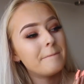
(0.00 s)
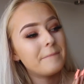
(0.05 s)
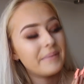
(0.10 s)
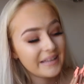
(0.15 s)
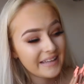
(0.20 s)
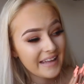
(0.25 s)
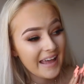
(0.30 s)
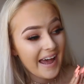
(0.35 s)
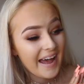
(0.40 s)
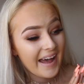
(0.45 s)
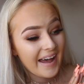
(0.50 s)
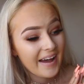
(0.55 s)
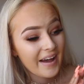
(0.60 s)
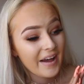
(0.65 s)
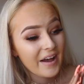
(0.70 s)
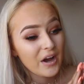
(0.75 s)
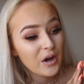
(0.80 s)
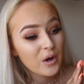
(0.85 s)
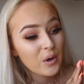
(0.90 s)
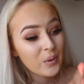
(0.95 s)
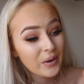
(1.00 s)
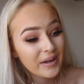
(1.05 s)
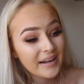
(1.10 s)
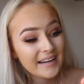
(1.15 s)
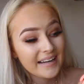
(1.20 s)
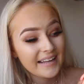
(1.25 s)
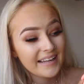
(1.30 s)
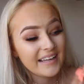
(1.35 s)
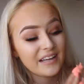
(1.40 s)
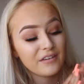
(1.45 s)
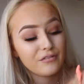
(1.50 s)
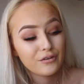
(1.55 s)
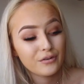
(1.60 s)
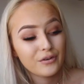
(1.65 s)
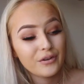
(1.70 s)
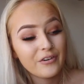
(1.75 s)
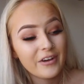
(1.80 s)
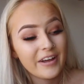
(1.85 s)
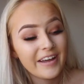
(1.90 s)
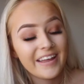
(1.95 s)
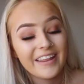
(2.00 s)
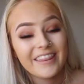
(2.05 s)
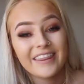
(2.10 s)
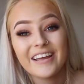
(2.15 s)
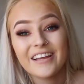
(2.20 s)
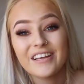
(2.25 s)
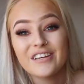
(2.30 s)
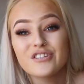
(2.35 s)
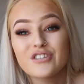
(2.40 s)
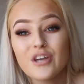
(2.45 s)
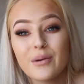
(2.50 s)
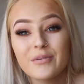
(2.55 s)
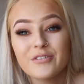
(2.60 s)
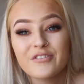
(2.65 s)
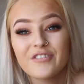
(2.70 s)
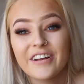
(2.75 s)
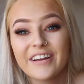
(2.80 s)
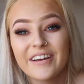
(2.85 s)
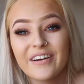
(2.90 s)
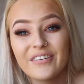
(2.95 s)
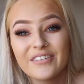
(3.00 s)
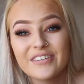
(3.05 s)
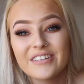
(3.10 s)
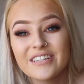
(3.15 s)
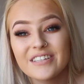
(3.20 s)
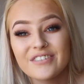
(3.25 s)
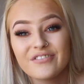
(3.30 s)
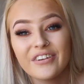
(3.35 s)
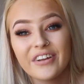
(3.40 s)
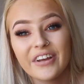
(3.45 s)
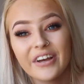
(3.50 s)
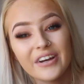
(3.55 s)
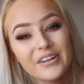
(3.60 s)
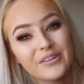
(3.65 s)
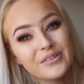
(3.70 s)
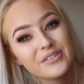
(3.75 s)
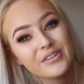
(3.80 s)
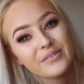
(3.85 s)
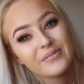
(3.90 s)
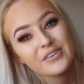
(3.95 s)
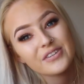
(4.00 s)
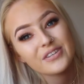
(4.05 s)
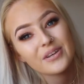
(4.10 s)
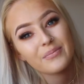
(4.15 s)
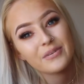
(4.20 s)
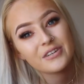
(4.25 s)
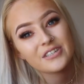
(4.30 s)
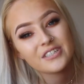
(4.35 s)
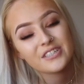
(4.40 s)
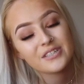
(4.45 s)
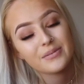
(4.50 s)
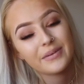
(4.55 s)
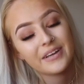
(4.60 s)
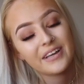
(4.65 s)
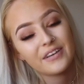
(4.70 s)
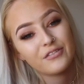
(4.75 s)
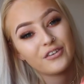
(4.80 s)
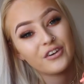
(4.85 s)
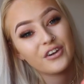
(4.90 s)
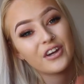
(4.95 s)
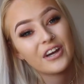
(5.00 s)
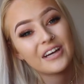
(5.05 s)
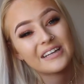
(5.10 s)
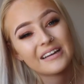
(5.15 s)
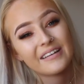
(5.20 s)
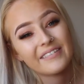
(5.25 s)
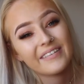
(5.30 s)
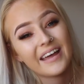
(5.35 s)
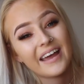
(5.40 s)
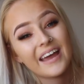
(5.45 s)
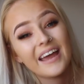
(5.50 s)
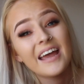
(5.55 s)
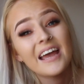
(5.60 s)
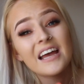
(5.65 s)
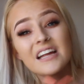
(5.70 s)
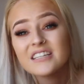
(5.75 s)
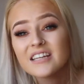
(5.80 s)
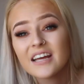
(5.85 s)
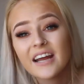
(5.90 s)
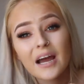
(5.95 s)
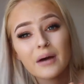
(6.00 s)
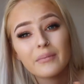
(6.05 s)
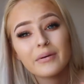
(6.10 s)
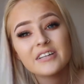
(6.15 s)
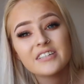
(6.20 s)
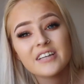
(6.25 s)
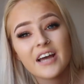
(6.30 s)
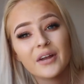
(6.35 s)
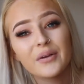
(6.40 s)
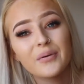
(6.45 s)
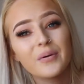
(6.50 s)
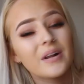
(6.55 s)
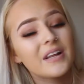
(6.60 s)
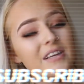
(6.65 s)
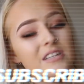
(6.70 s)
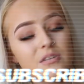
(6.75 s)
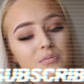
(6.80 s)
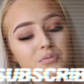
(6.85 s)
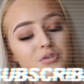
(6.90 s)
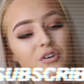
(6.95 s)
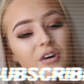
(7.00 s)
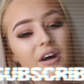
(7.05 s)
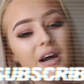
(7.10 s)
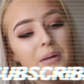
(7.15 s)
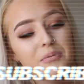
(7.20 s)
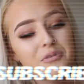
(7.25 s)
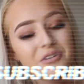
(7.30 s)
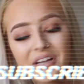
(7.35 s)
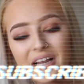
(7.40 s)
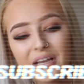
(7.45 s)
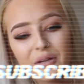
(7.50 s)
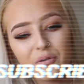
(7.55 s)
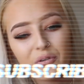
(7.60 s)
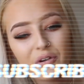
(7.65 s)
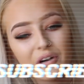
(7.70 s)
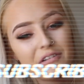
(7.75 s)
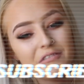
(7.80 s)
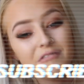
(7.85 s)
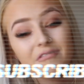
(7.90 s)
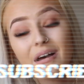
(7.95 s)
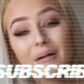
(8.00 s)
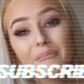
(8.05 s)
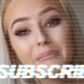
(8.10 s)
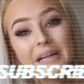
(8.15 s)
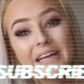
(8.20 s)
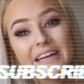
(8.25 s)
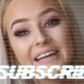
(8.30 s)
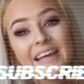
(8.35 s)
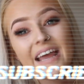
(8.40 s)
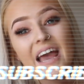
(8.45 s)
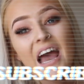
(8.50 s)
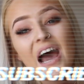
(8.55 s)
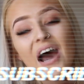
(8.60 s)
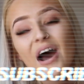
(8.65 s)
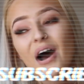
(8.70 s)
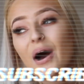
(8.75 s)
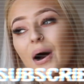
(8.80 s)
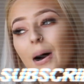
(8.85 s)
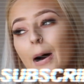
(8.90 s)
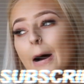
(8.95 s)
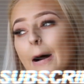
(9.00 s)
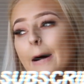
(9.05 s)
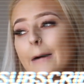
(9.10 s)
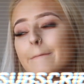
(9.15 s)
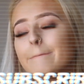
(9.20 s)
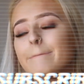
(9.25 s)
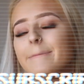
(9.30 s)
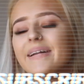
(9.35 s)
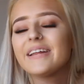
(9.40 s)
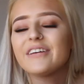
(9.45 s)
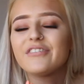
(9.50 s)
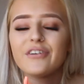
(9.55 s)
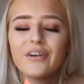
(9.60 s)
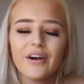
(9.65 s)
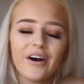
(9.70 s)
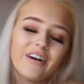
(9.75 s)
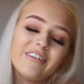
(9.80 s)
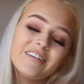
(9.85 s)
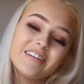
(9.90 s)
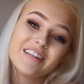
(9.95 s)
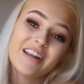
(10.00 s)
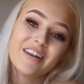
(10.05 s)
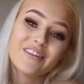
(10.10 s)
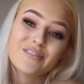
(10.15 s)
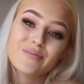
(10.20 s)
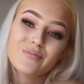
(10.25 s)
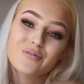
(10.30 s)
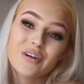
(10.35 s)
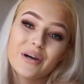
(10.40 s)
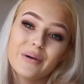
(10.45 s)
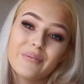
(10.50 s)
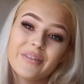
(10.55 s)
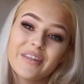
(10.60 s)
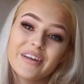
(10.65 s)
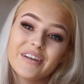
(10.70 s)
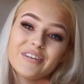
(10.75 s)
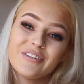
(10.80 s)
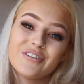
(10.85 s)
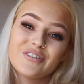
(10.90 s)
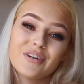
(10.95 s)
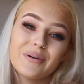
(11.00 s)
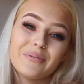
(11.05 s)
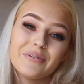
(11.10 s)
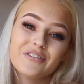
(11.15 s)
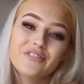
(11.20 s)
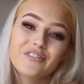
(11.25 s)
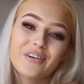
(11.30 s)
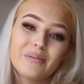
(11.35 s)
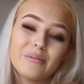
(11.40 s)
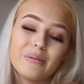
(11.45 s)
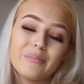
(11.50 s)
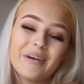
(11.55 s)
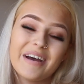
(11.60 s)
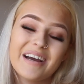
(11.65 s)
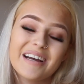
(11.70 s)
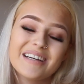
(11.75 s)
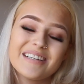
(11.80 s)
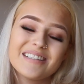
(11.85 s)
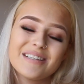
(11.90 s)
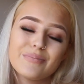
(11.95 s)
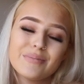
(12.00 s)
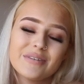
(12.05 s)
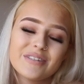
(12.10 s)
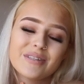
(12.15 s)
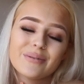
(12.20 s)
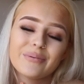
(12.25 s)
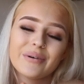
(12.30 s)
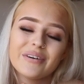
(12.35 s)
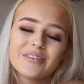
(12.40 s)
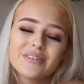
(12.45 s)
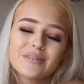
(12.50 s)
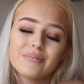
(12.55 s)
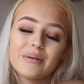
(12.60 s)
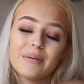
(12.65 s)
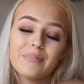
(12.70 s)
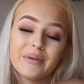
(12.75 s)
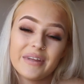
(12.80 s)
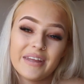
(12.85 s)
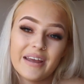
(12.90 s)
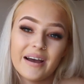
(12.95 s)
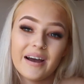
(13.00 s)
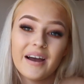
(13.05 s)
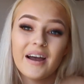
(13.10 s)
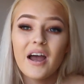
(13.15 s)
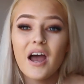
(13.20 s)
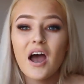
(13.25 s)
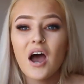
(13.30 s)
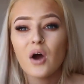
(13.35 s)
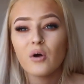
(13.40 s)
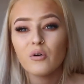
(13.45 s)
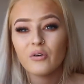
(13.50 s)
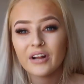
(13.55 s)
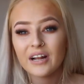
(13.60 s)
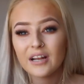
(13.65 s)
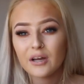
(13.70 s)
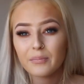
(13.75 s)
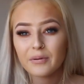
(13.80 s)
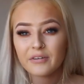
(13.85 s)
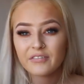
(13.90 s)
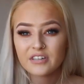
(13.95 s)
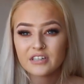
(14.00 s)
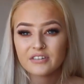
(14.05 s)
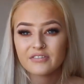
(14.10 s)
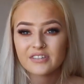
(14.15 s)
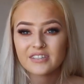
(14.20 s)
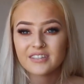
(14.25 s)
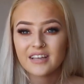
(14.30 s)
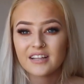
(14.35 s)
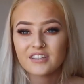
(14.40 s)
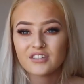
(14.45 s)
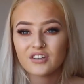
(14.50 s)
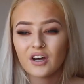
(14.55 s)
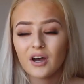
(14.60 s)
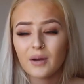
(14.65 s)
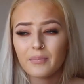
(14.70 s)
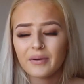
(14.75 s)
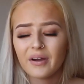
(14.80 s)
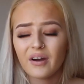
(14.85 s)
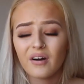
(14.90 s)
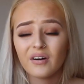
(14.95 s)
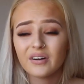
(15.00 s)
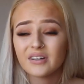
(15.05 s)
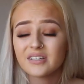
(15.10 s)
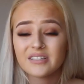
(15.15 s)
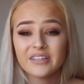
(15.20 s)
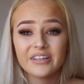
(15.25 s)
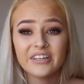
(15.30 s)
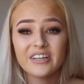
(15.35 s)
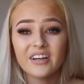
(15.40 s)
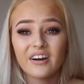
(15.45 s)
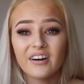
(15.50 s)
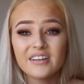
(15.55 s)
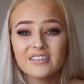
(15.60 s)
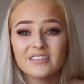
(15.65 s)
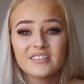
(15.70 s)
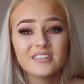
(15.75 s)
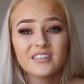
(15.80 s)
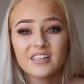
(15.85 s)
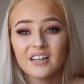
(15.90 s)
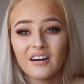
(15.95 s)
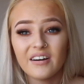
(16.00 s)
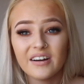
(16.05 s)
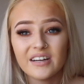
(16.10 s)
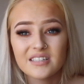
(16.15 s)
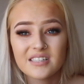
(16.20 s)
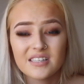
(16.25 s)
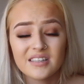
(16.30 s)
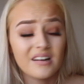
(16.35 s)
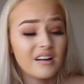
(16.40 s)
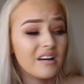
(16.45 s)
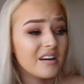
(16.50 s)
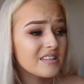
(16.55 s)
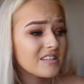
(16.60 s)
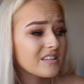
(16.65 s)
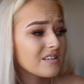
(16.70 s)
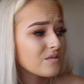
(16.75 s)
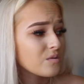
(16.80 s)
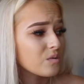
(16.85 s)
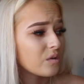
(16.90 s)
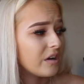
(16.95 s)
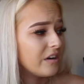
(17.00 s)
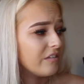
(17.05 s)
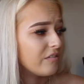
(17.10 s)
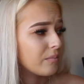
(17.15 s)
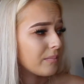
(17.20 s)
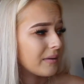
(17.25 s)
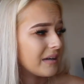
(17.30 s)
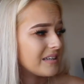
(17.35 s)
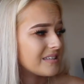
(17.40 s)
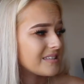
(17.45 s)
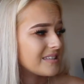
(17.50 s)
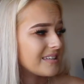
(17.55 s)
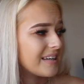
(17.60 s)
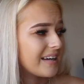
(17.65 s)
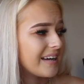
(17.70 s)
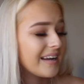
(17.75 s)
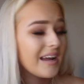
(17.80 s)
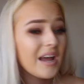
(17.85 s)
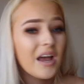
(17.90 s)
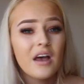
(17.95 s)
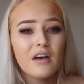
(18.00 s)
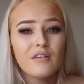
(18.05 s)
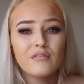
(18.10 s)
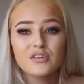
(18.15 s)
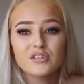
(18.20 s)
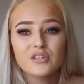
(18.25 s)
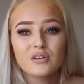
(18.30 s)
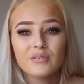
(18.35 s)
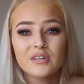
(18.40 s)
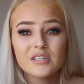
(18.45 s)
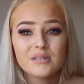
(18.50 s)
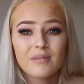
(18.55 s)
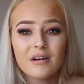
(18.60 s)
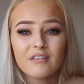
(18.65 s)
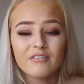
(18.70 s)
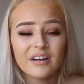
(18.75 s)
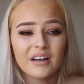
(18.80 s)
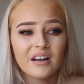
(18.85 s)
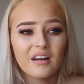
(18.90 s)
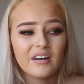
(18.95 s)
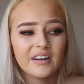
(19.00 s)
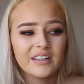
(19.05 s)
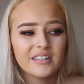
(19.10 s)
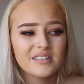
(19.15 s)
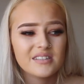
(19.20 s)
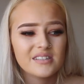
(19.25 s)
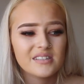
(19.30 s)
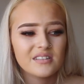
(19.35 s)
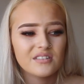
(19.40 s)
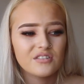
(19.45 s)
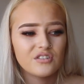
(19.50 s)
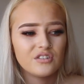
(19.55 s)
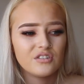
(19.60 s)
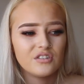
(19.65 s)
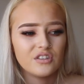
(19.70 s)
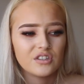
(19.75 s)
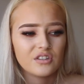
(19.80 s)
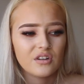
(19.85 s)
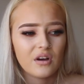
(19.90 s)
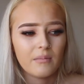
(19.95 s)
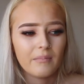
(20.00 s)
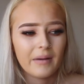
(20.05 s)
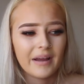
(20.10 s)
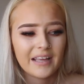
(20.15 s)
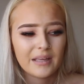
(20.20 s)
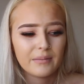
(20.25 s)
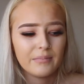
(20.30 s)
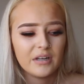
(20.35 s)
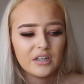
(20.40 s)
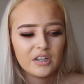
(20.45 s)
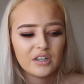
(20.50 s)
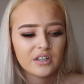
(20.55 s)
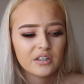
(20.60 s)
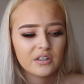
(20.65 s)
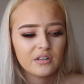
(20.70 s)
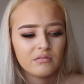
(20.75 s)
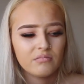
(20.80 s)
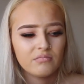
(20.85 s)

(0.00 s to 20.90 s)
But yeah. Quickly, if you're new here, thank you so much for clicking onto this video. It also means so much to me if you go down there, check out my channel, click subscribe, you're in our little growing family. But if you are a returning subscriber, thank you so much for coming back, because it means the world to me. But yeah, we're in a little bit of a different setup. Honestly, guys, it's the lighting. The lighting is all over the place today. For some reason, my ring lights just are making me look